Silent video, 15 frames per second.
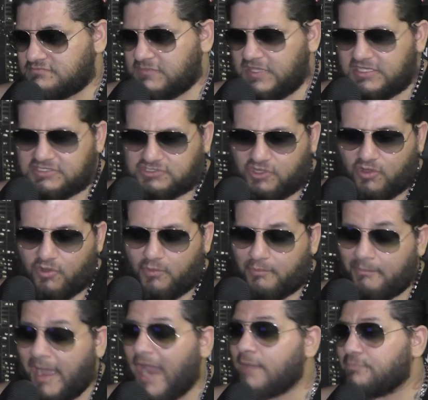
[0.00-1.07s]
So
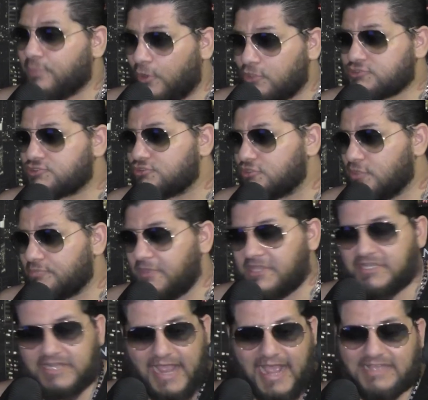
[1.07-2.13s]
my personal
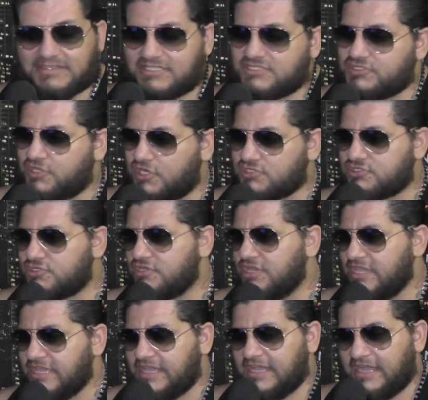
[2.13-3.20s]
opinion at this juncture,
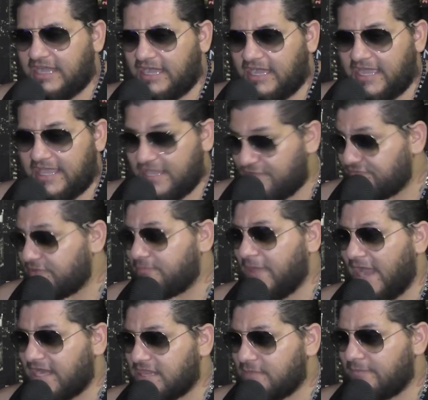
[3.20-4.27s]
if the
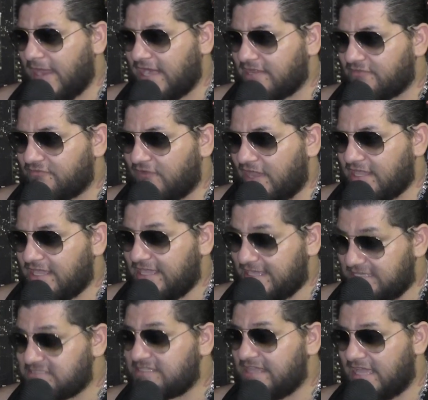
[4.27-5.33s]
Paddy the Baddy the fight
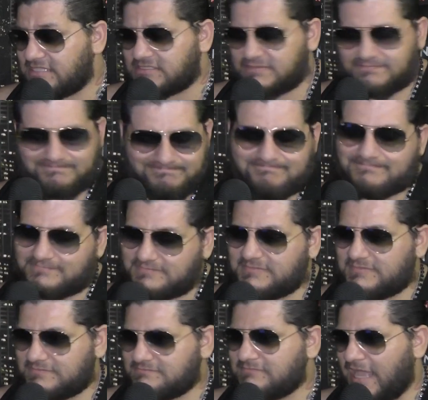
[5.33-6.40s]
is next,
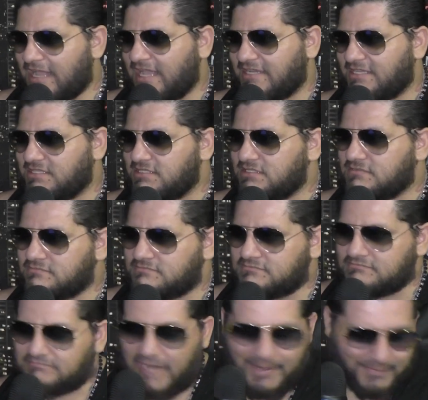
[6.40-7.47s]
I got Ilia.
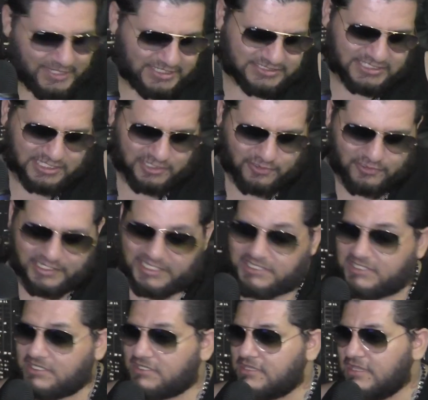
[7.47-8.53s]
My money's gonna go to
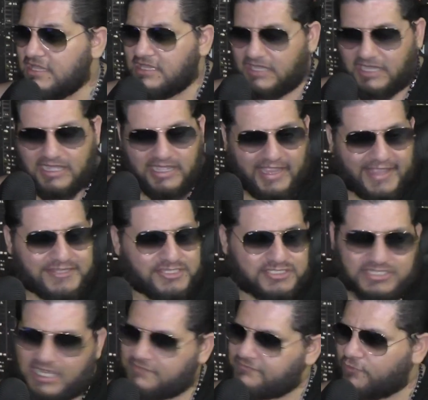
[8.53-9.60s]
Ilia.
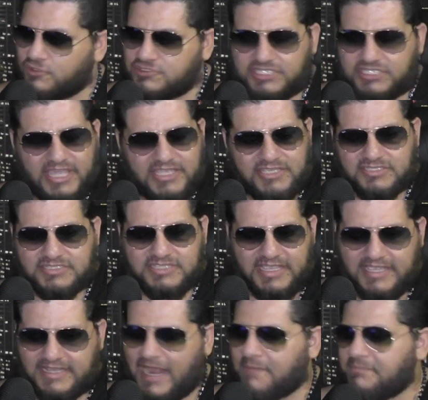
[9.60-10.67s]
Unfortunately, it
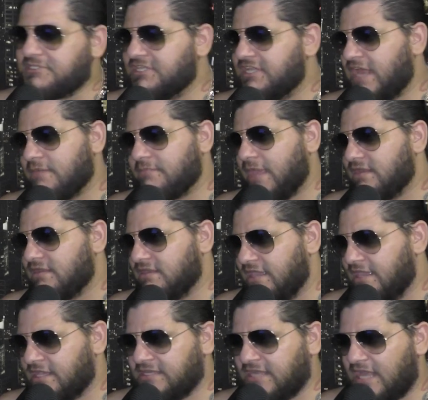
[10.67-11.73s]
cannot be denied, man. It
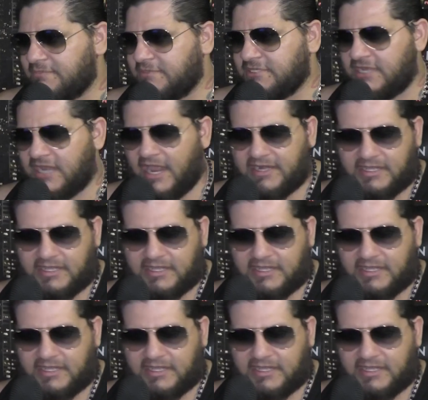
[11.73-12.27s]
cannot be denied.